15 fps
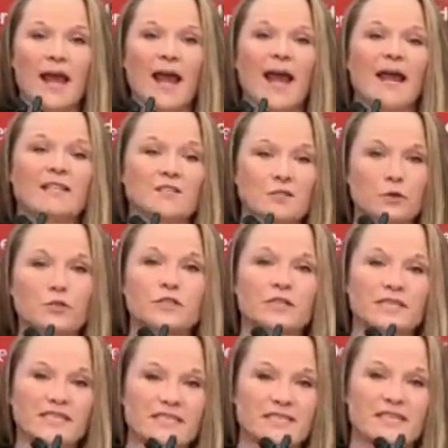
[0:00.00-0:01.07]
and socially
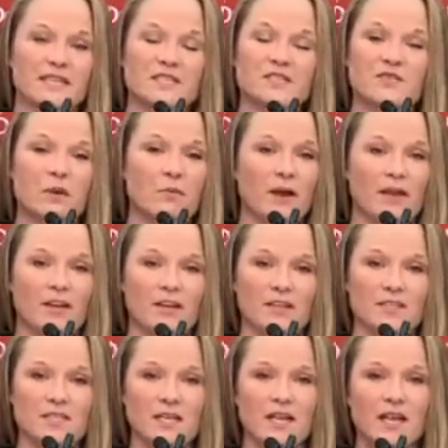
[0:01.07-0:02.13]
distance from
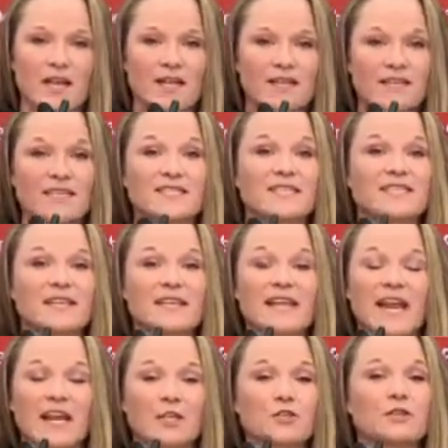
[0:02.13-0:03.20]
others. This is in the
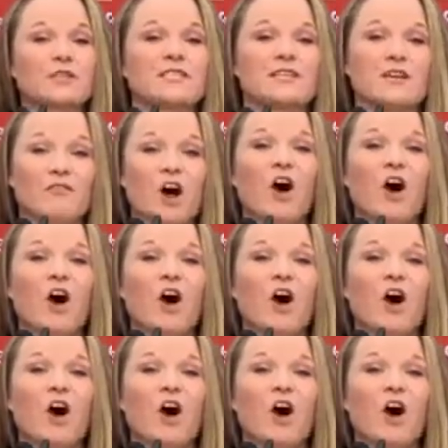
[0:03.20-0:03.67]
interest of